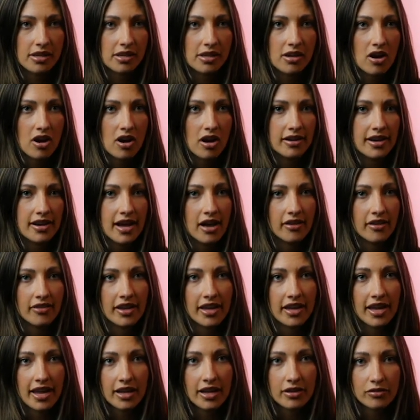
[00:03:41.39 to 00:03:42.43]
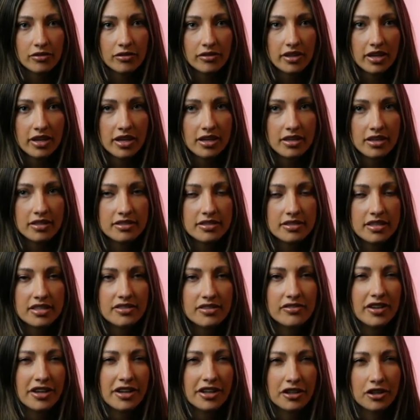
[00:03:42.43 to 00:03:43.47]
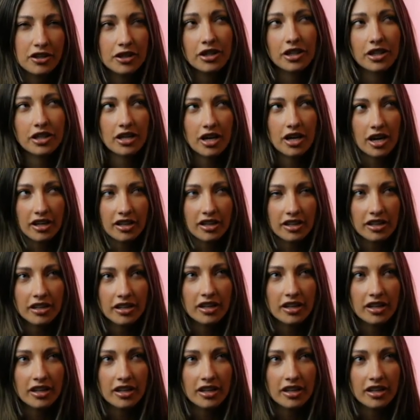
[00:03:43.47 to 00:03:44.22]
on how they handle things. It's very cookie cutter.